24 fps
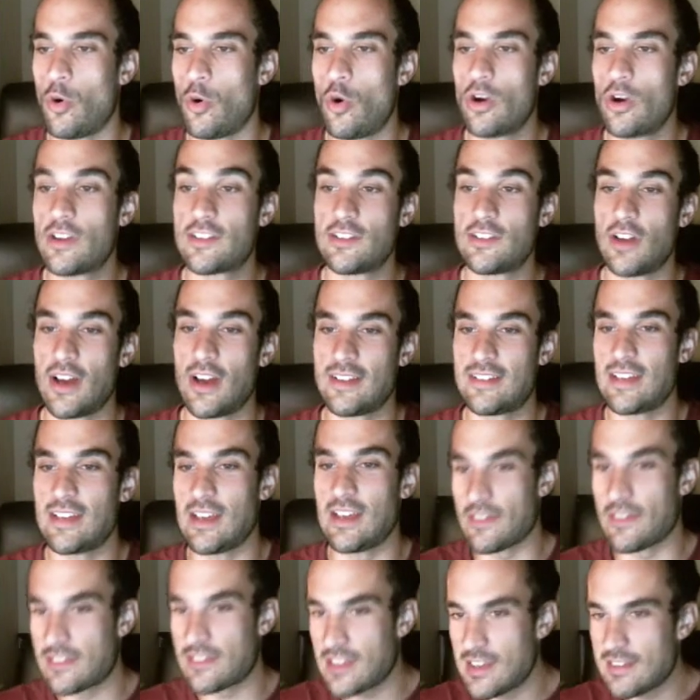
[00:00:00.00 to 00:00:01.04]
August
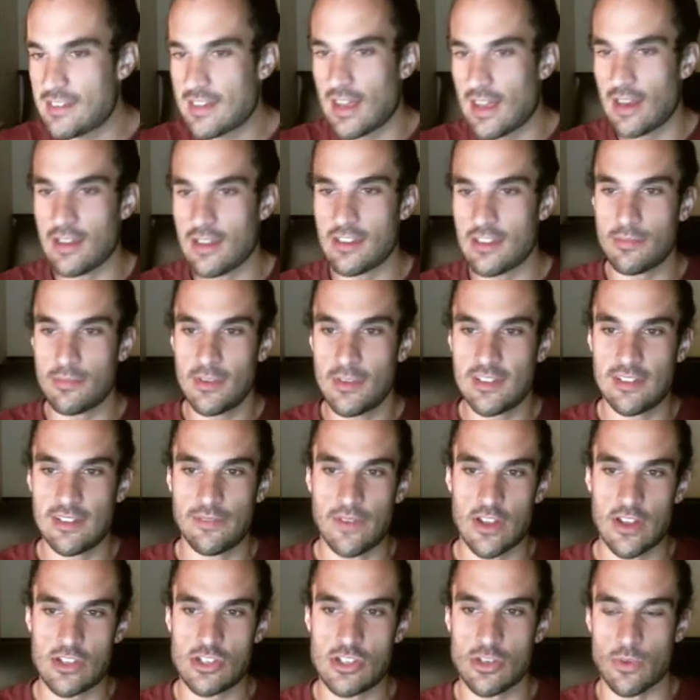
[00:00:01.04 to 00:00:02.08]
19th detailing his
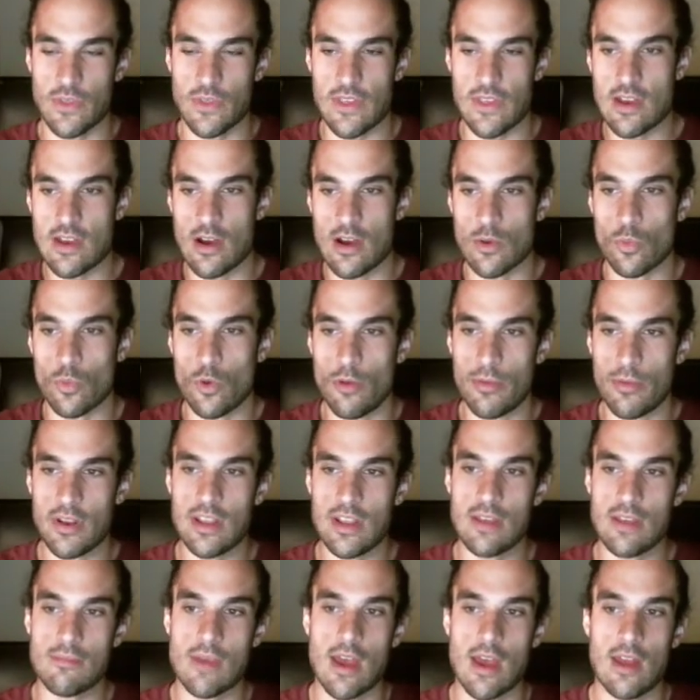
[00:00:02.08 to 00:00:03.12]
misadventure with a young woman
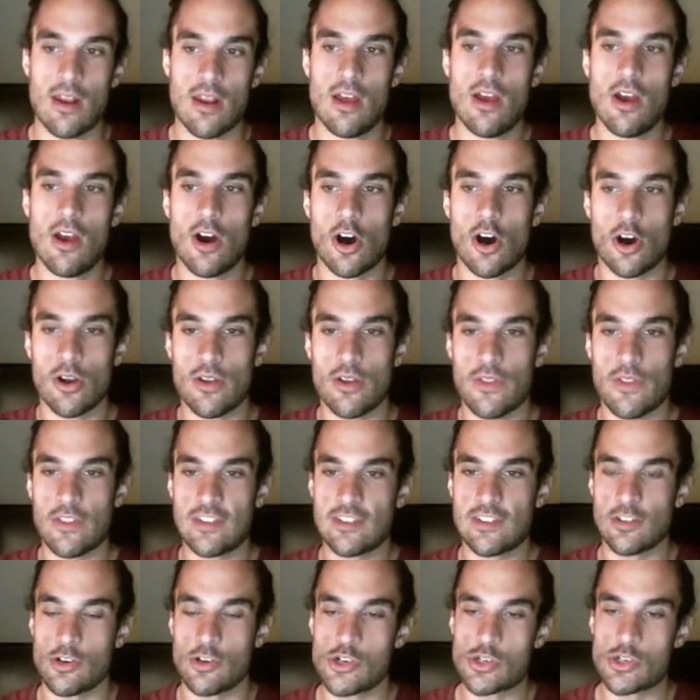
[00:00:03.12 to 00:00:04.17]
he met on the
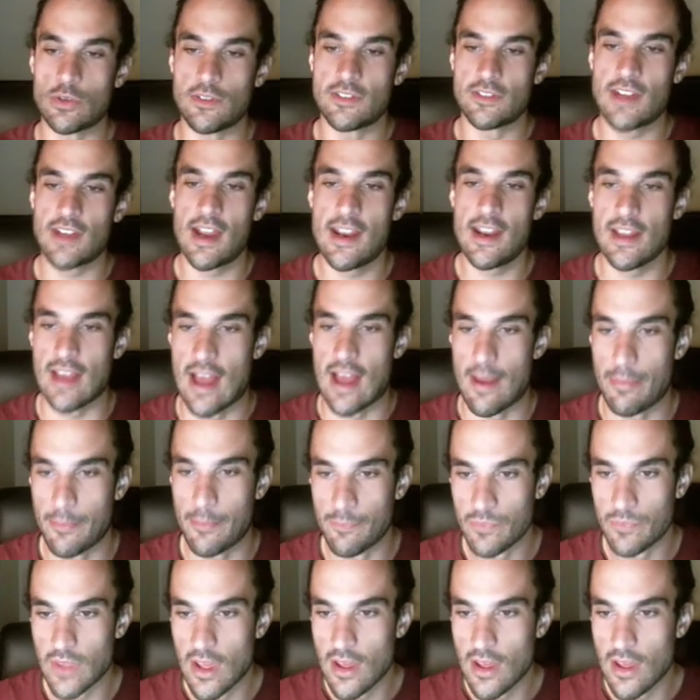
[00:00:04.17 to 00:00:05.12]
social dating app.